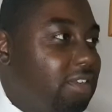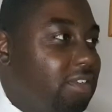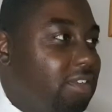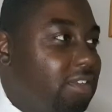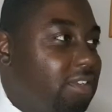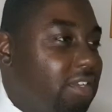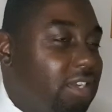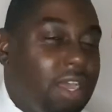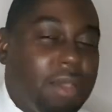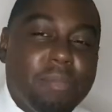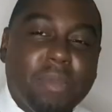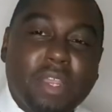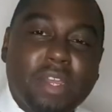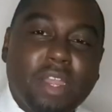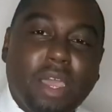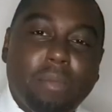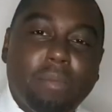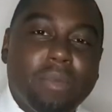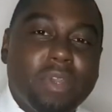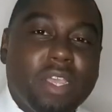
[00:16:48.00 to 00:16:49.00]
Do you know what I mean?
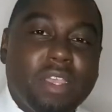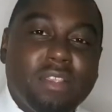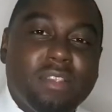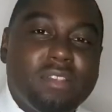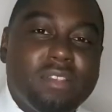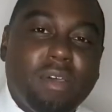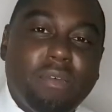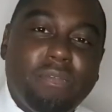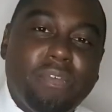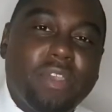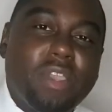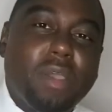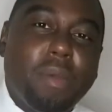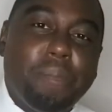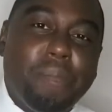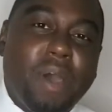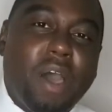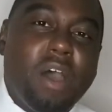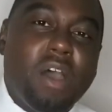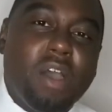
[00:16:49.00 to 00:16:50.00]
There's something
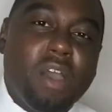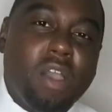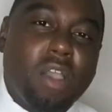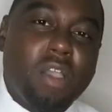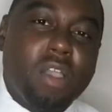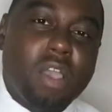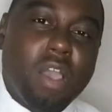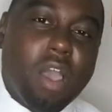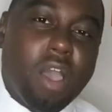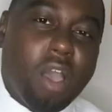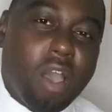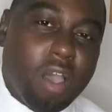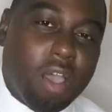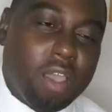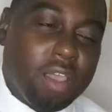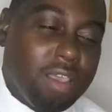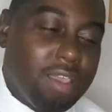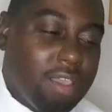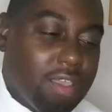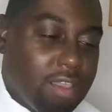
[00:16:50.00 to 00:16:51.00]
about
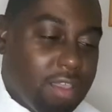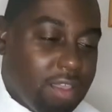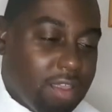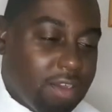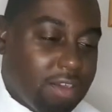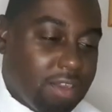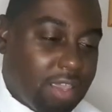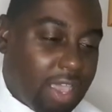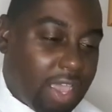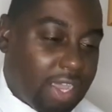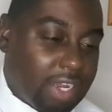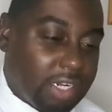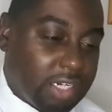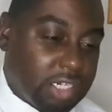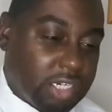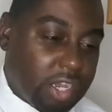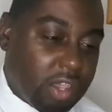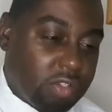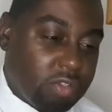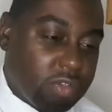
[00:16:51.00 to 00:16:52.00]
her that I
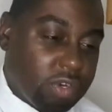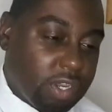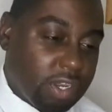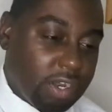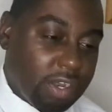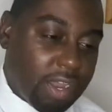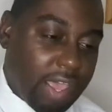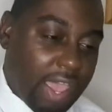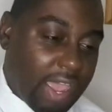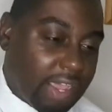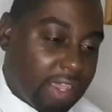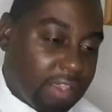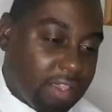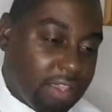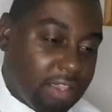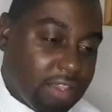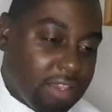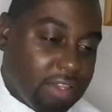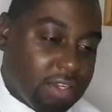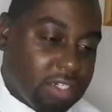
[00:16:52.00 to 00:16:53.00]
genuinely like.
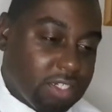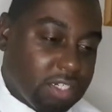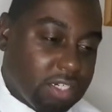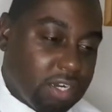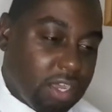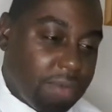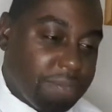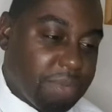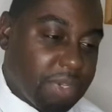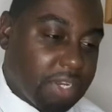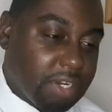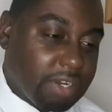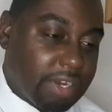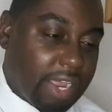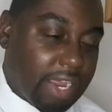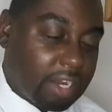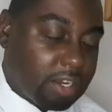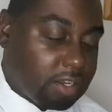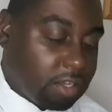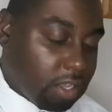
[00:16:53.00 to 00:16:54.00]
You know what I mean?
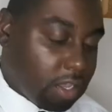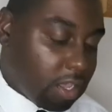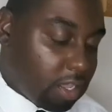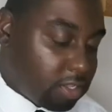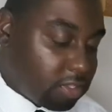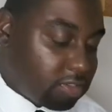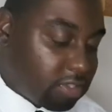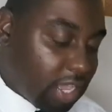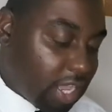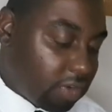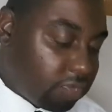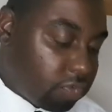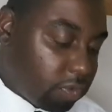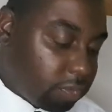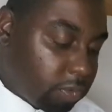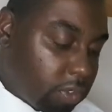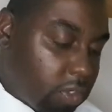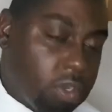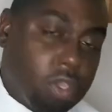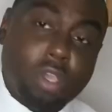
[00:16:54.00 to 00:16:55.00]
Like, aside from
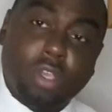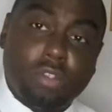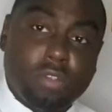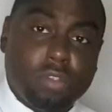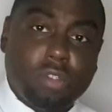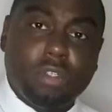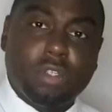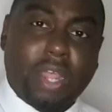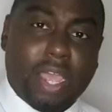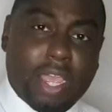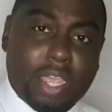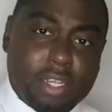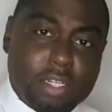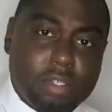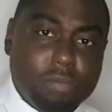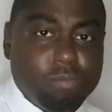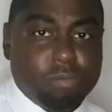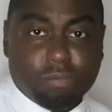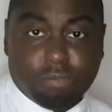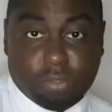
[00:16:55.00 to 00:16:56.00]
the looks, like,
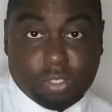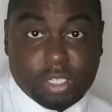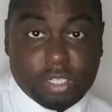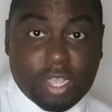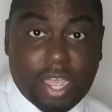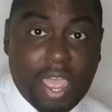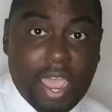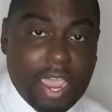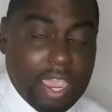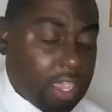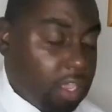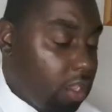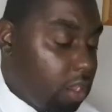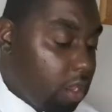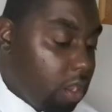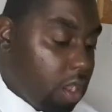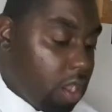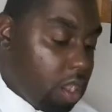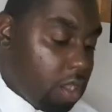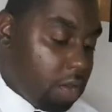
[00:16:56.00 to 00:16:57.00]
she's aight.
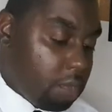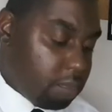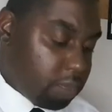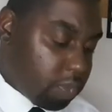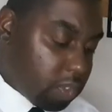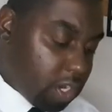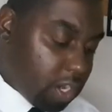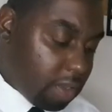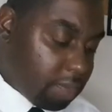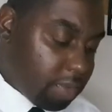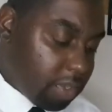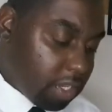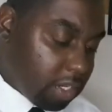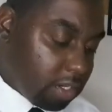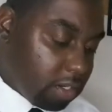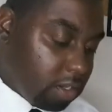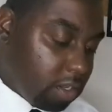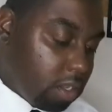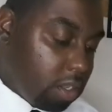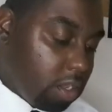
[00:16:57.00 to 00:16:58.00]
Do you know what I
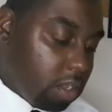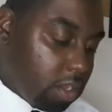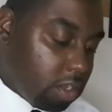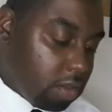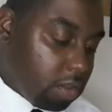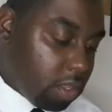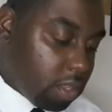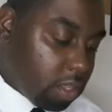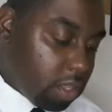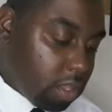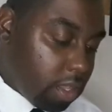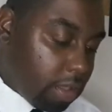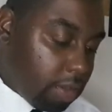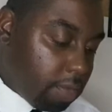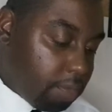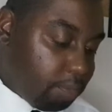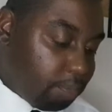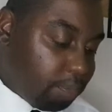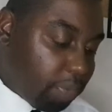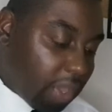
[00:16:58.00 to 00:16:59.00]
mean?
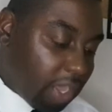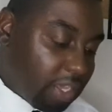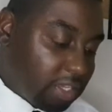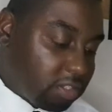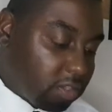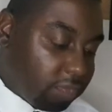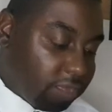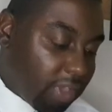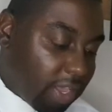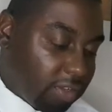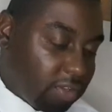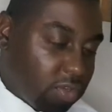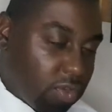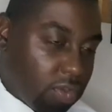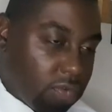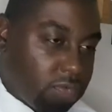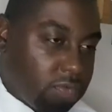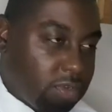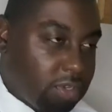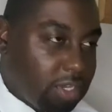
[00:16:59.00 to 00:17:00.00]
But it's a fact
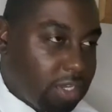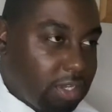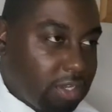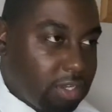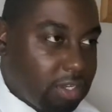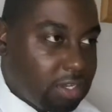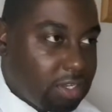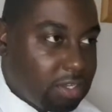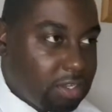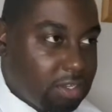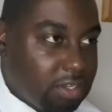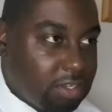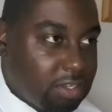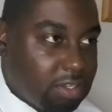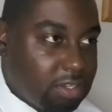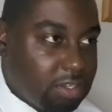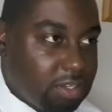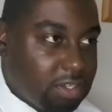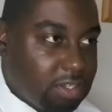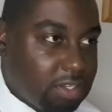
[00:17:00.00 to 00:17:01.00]
of,
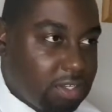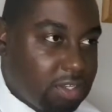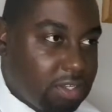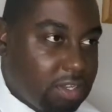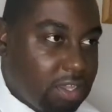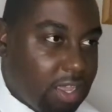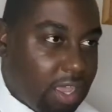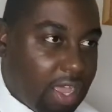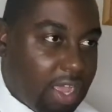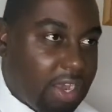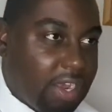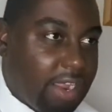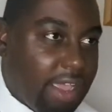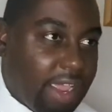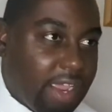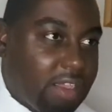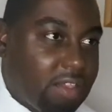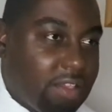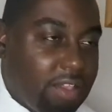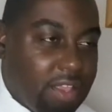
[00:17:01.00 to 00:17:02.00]
I
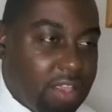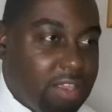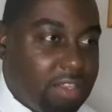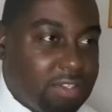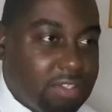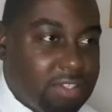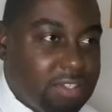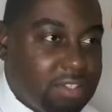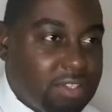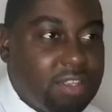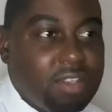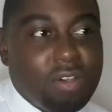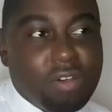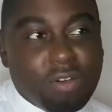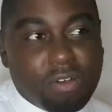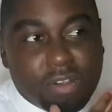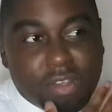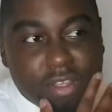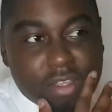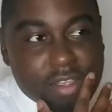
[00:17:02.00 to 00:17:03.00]
like her
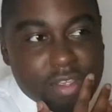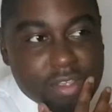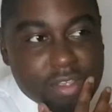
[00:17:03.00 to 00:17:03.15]
still.